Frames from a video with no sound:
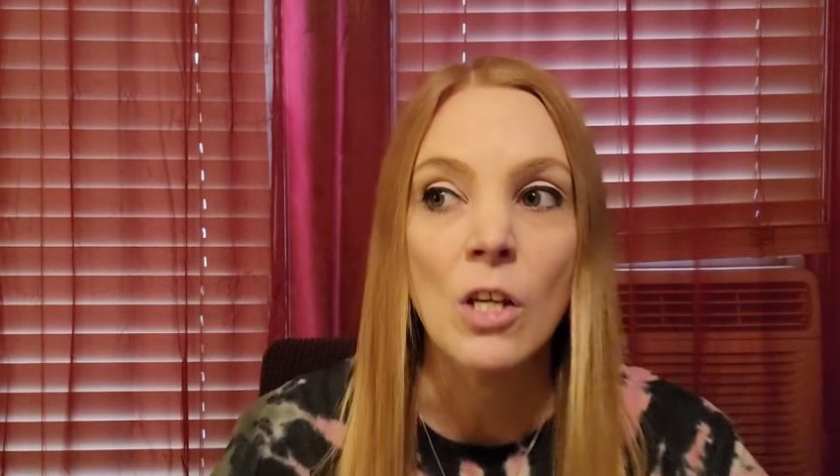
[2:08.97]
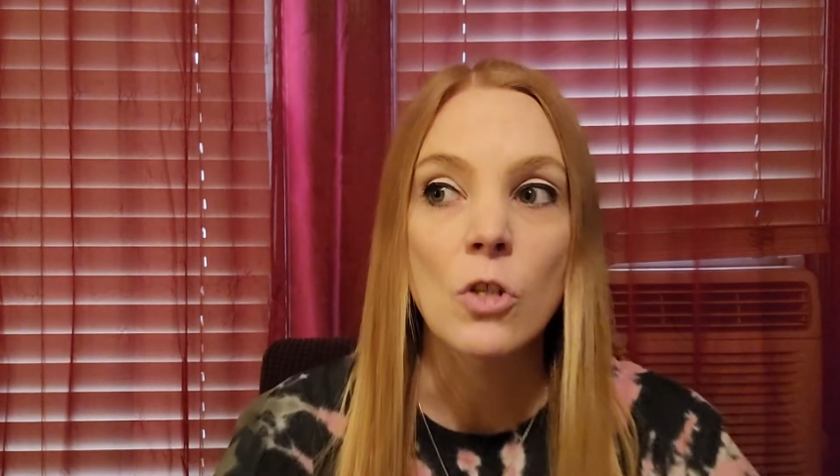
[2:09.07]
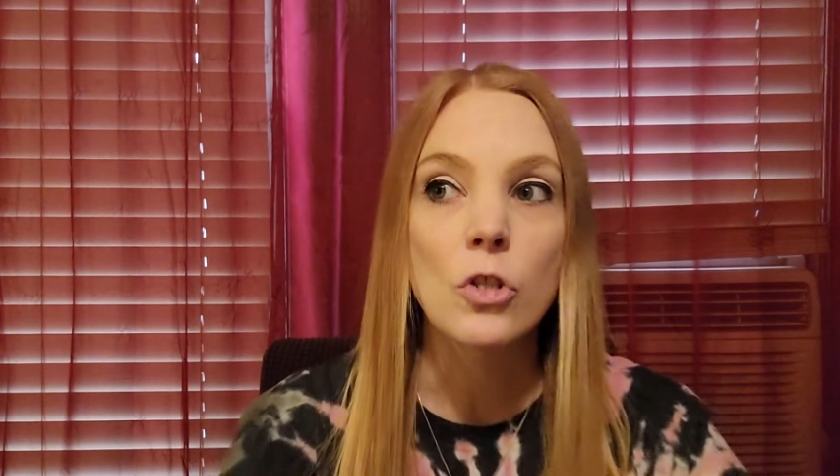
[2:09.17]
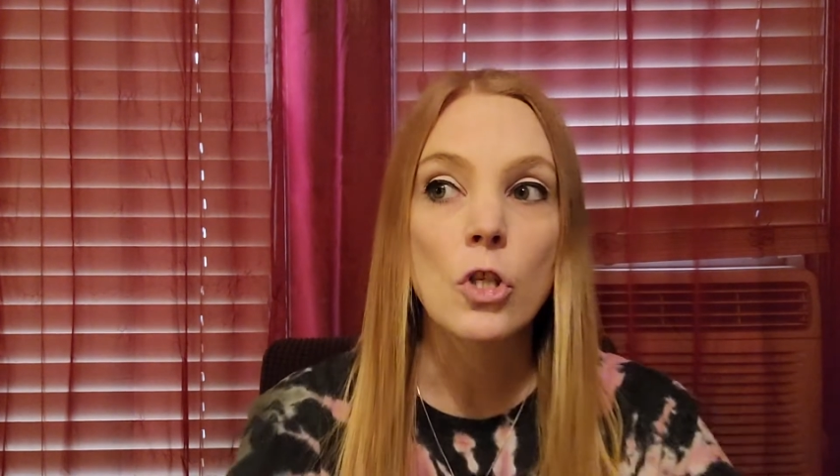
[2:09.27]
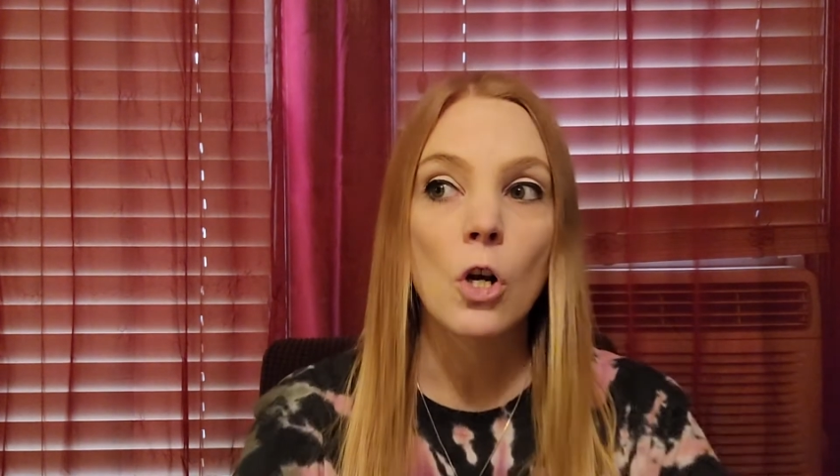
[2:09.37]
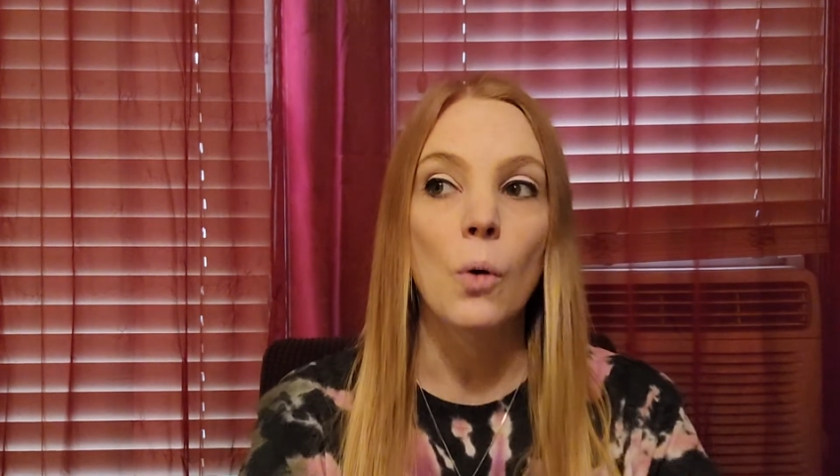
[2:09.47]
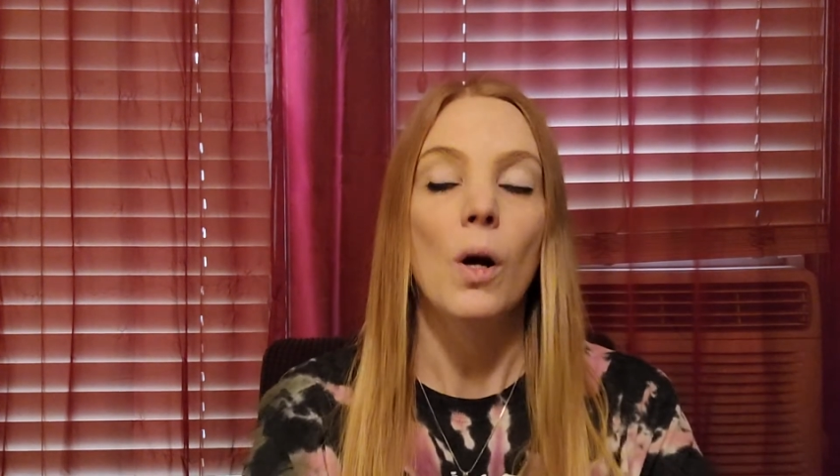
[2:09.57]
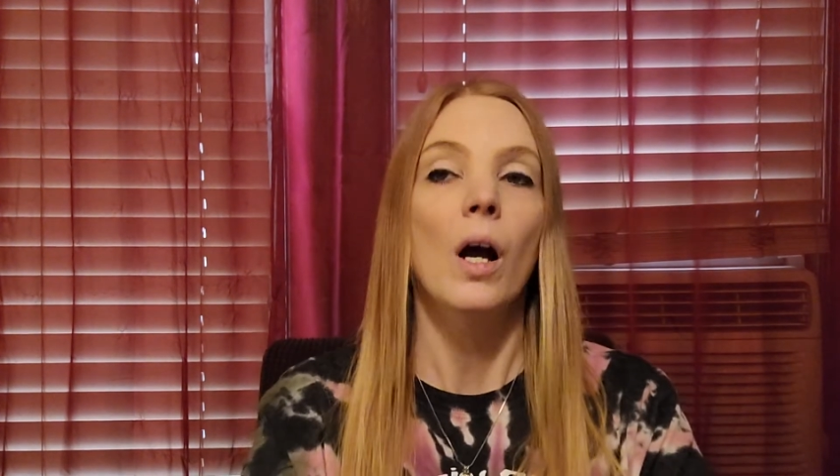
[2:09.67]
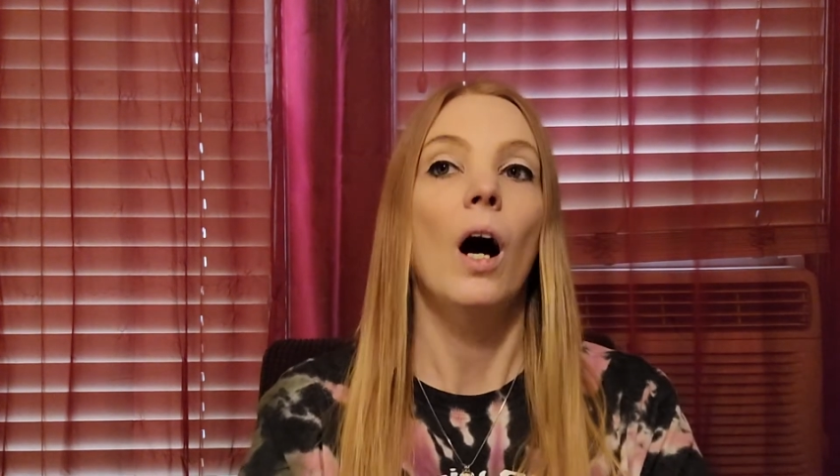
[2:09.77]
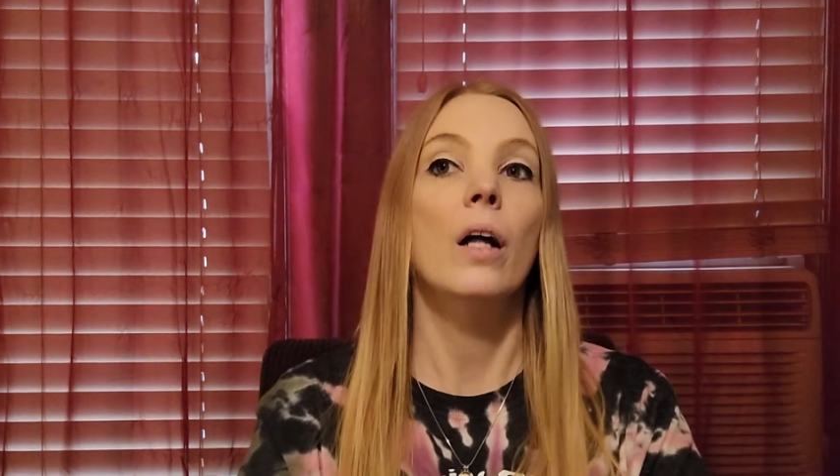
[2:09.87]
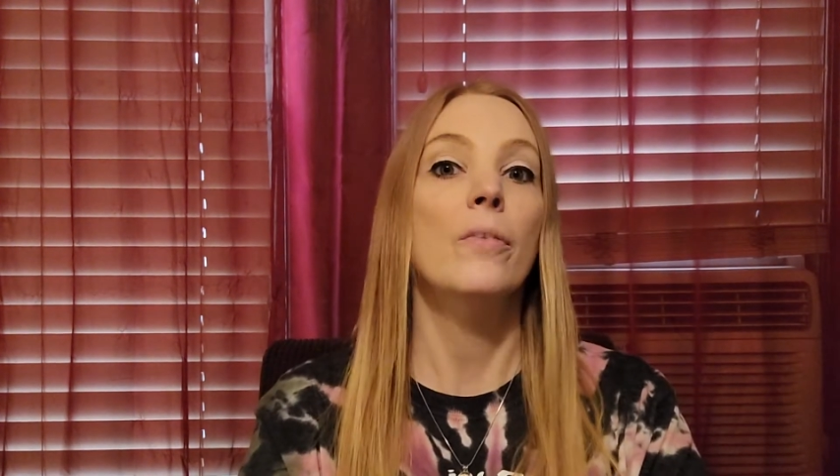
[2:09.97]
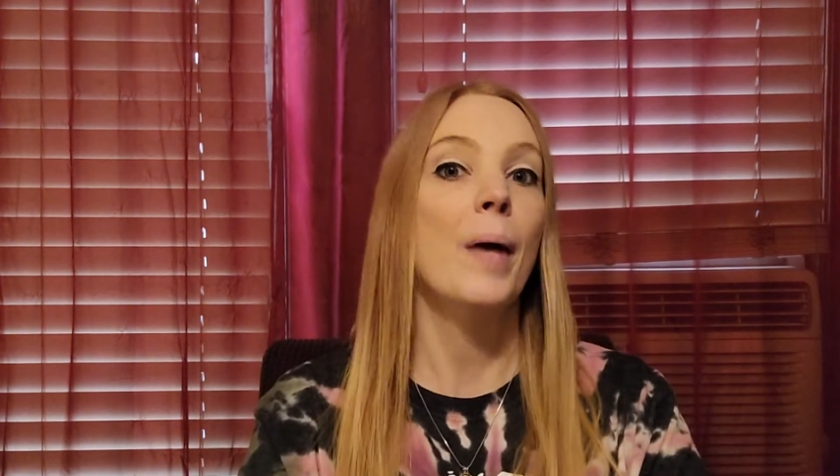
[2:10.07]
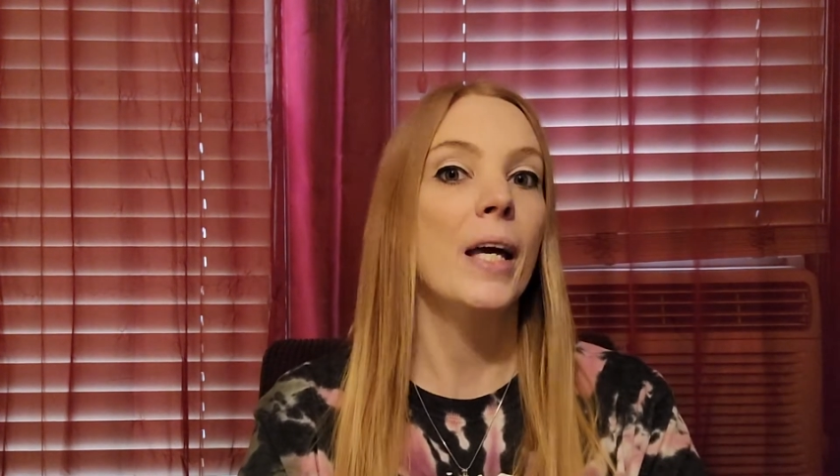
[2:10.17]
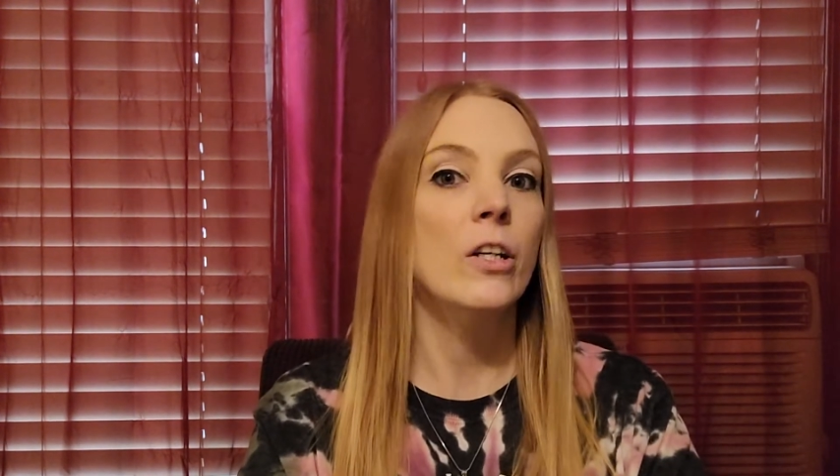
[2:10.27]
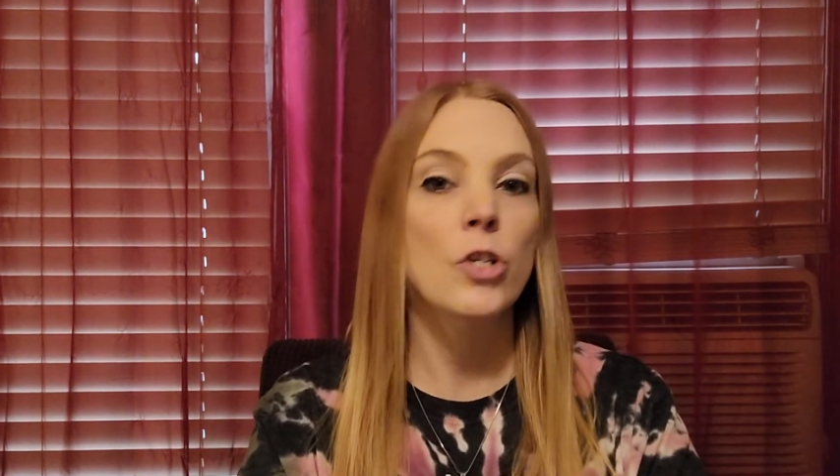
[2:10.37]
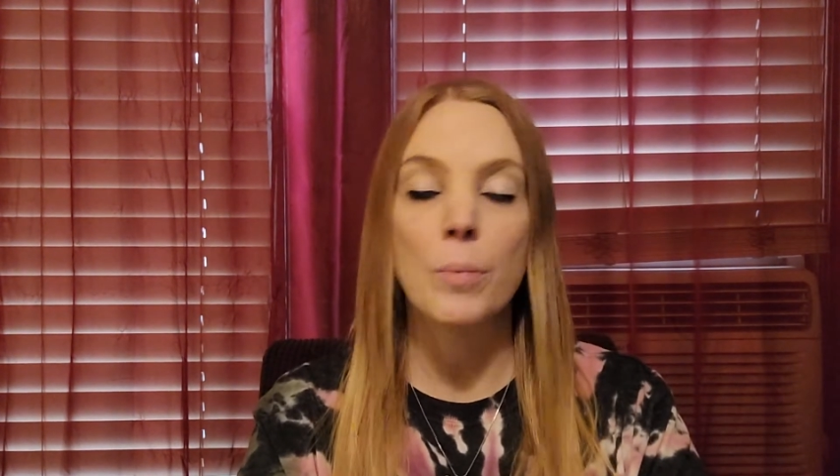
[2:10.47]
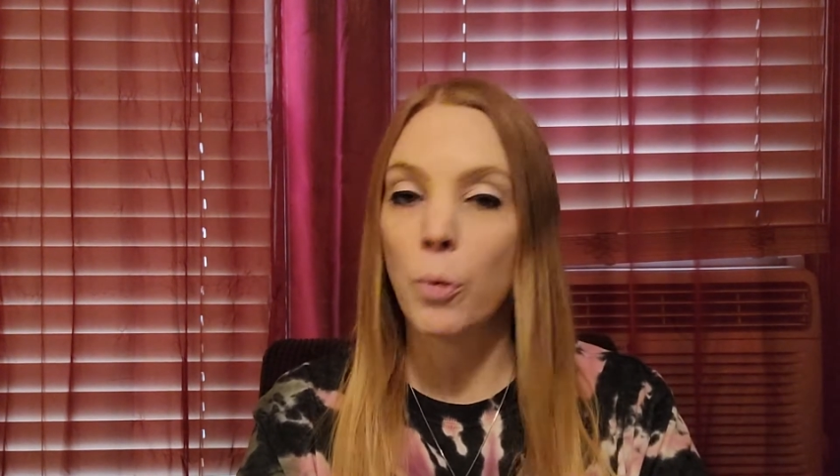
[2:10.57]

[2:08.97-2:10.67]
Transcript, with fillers: So all of my energy